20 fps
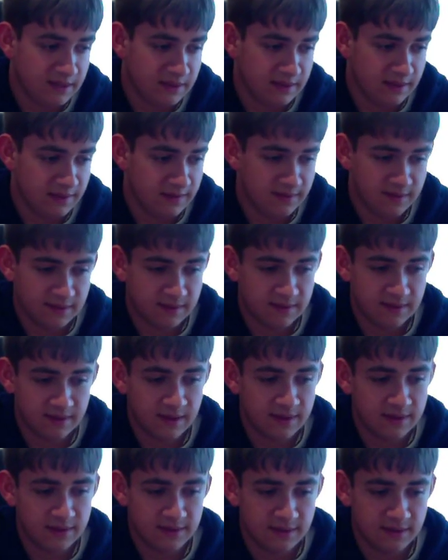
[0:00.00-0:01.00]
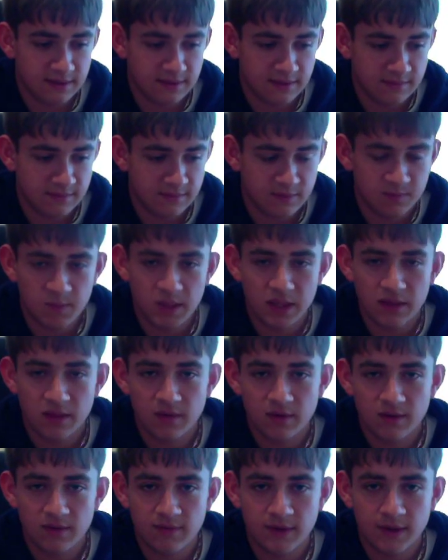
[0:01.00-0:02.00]
it sucks to spend
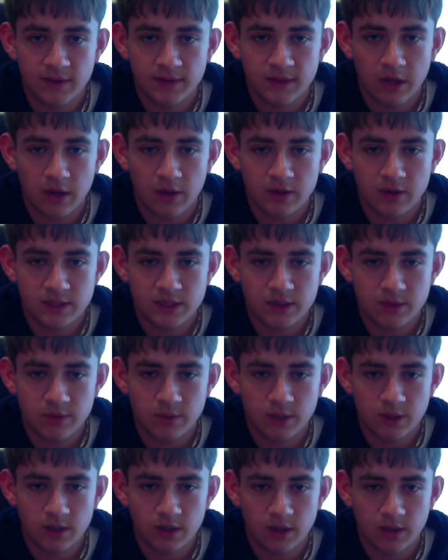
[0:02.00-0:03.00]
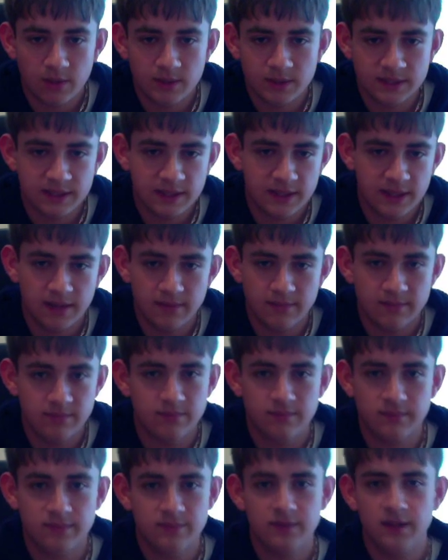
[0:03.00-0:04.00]
$35 at Newberry Comics and then
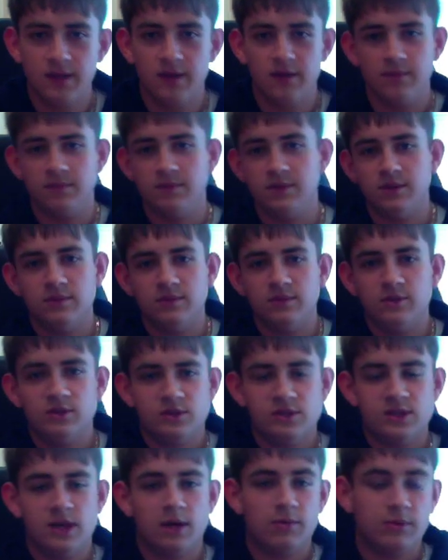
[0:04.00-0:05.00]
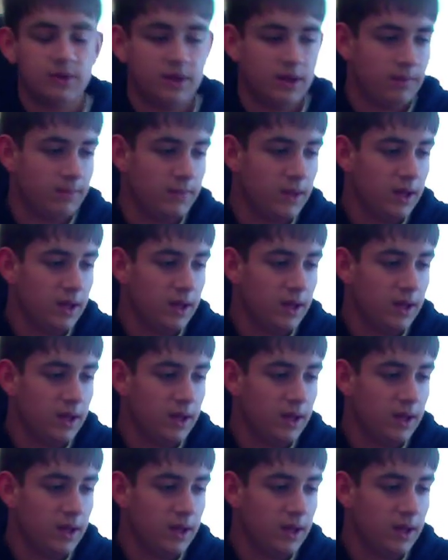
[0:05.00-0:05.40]
you're stuck with them.